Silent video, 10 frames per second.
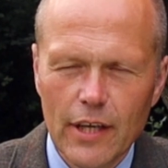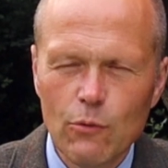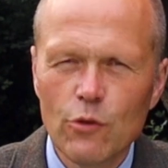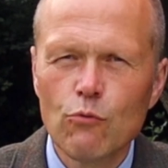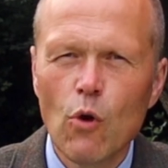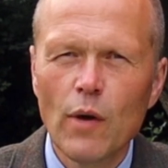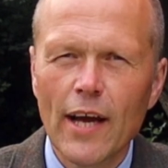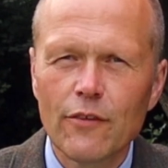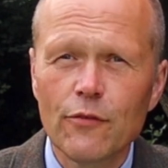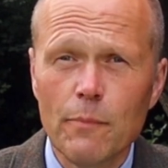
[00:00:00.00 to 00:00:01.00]
it was
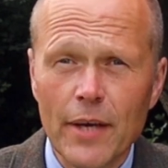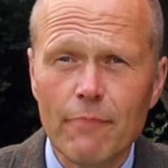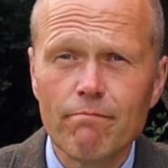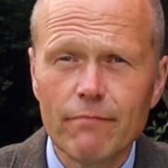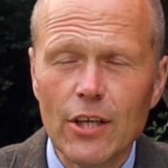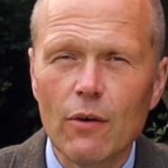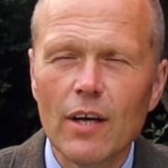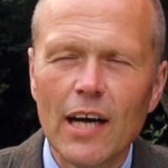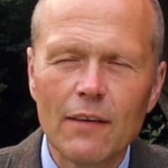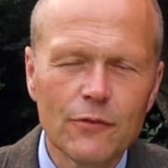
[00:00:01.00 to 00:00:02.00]
Rolex for me. You know,
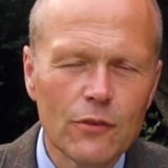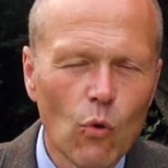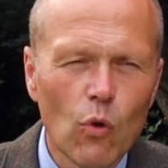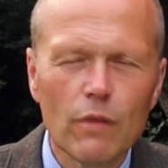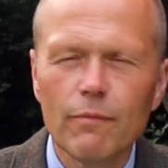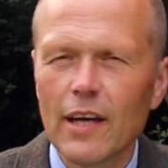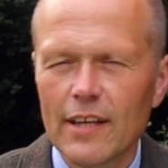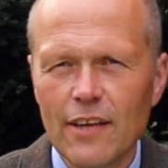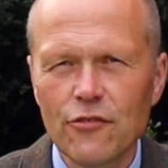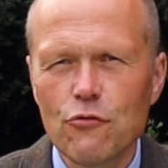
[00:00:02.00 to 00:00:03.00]
after all, that
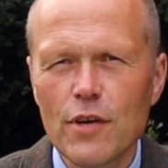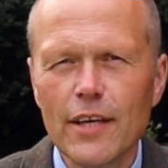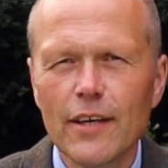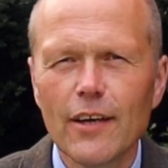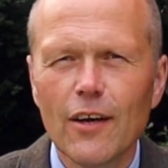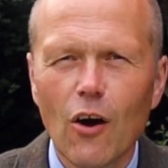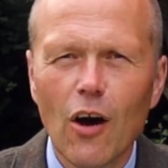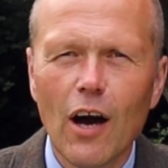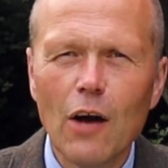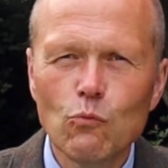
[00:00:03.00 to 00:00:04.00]
history
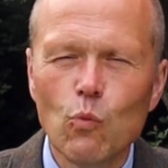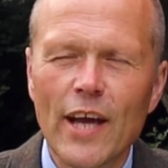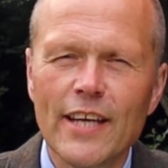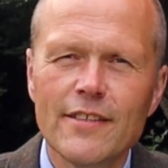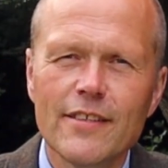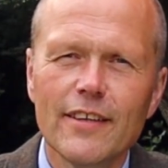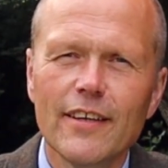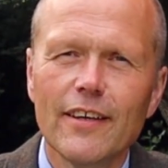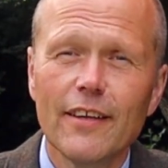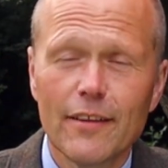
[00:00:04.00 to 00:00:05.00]
outweighed
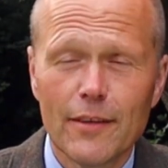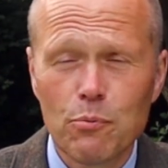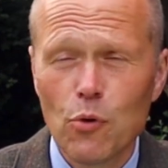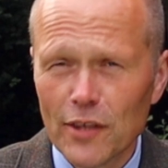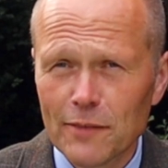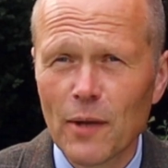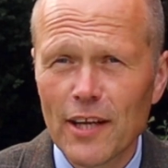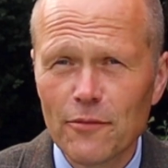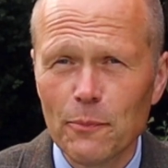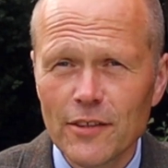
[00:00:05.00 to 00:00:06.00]
the product
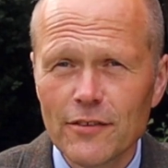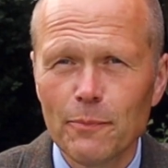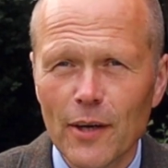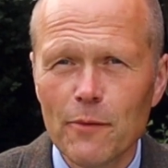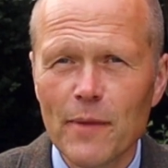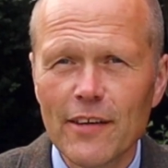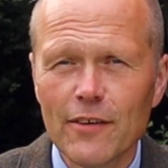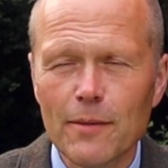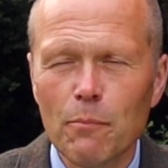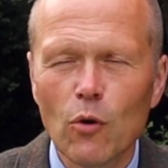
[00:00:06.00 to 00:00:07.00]
placement by Omega
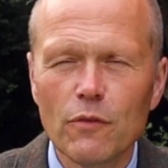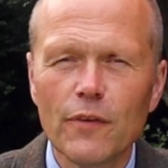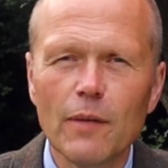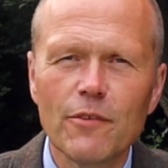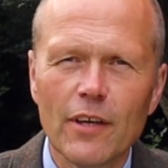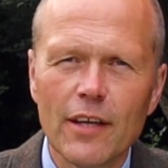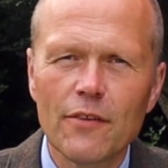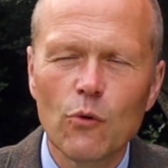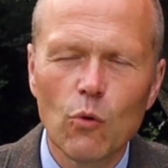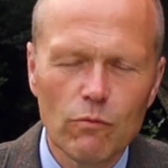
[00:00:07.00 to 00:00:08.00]
in the Bond films, and I
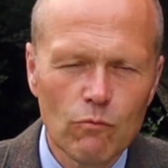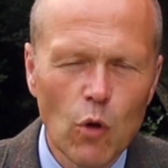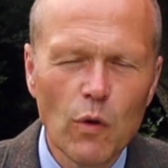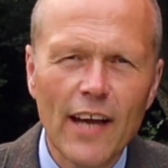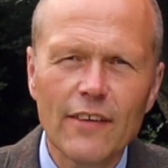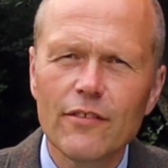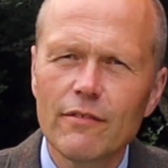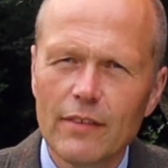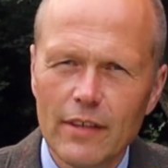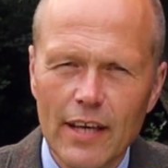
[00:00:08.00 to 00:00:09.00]
thought Rolex
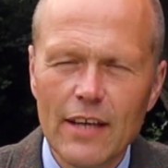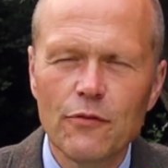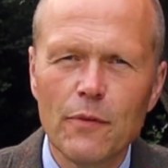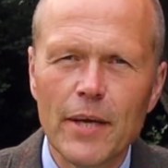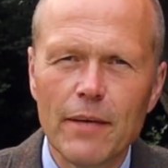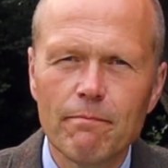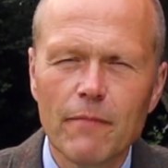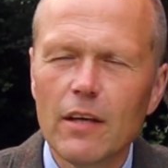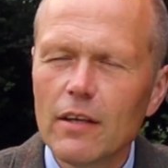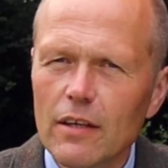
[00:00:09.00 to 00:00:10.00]
is for me.
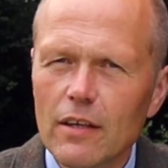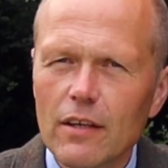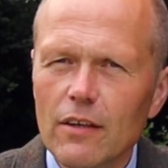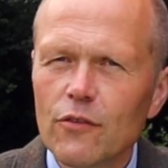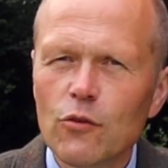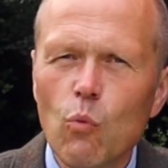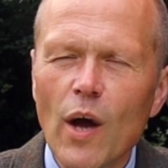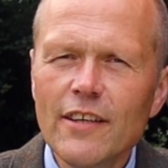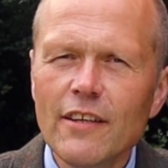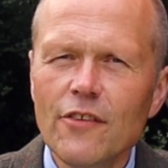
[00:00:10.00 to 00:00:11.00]
So
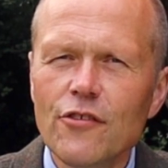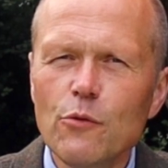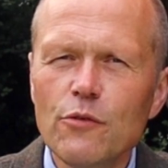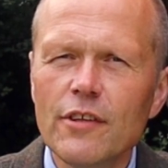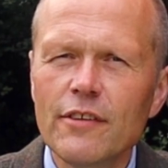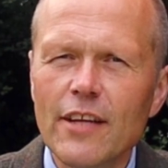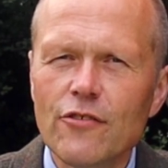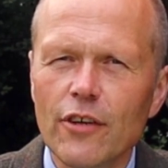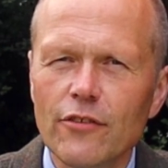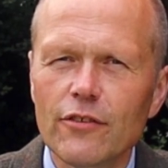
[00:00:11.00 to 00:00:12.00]
why did I choose the date
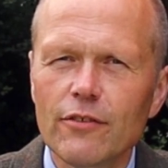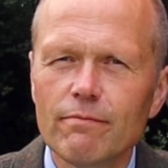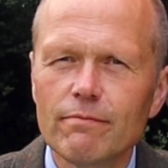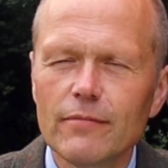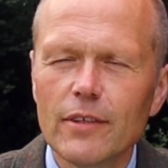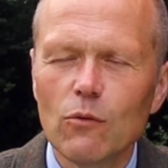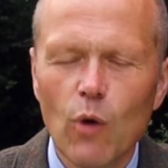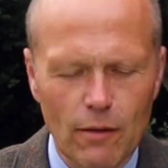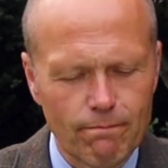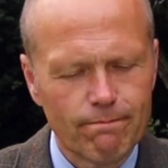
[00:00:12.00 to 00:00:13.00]
just?
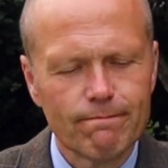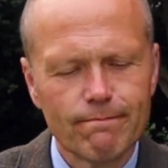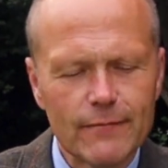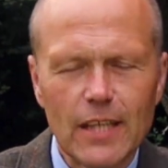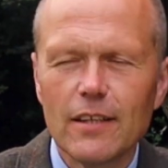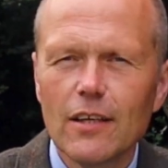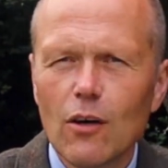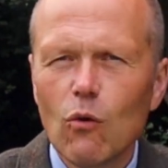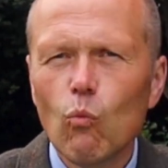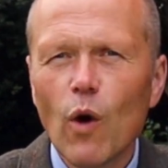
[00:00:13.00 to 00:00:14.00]
Well,
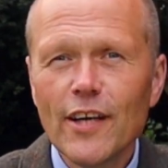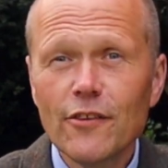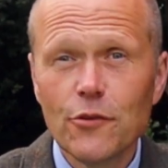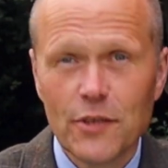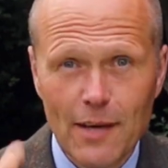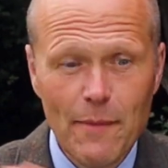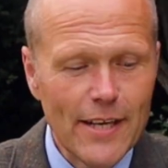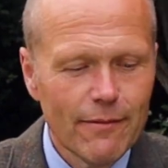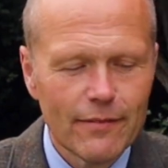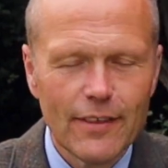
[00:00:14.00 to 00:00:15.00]
Why don't you come
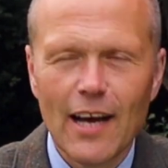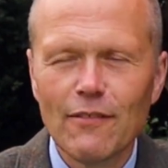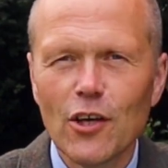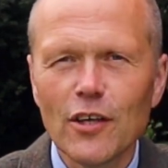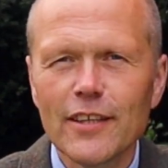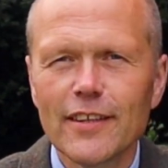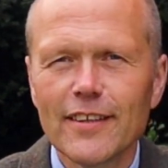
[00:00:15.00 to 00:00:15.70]
in, have a look,